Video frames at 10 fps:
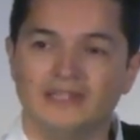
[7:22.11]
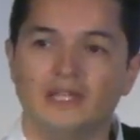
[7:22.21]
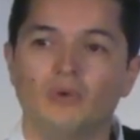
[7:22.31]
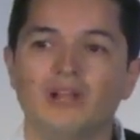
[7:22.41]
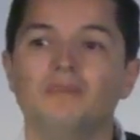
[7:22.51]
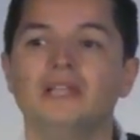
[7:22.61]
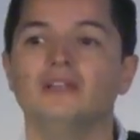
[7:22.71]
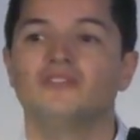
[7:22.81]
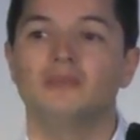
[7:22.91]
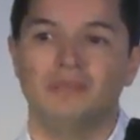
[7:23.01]
and the well
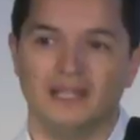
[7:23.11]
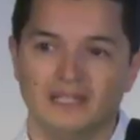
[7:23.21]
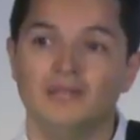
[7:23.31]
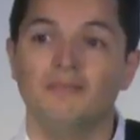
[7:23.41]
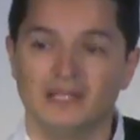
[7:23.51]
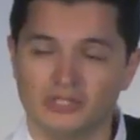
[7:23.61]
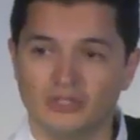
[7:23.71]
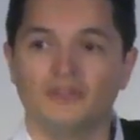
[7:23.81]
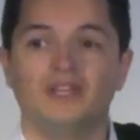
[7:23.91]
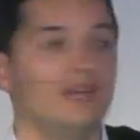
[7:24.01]
being of the planet
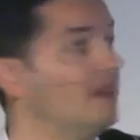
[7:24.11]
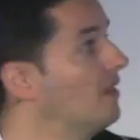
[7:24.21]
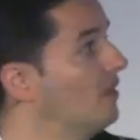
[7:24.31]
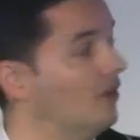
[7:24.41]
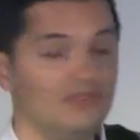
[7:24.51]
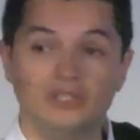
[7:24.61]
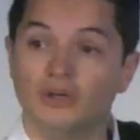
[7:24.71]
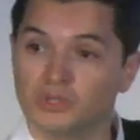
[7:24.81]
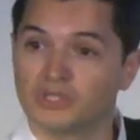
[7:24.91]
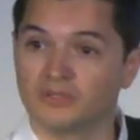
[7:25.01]
depends on the health of
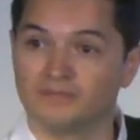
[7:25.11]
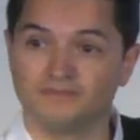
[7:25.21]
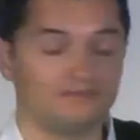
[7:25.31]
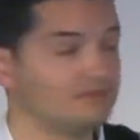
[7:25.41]
the ocean.